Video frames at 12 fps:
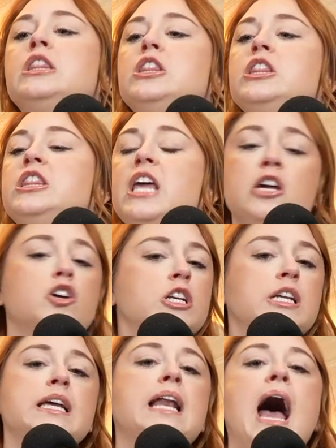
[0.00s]
They could
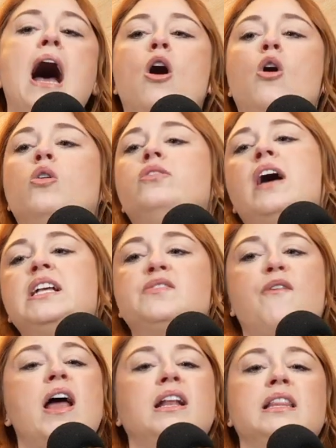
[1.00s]
get out. That's
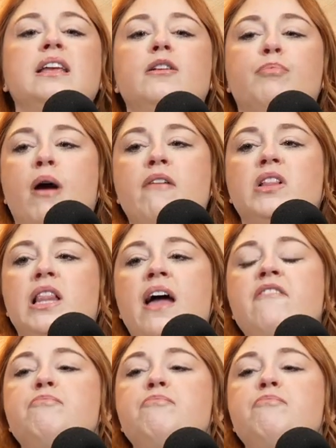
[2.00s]
fine and lead a private life.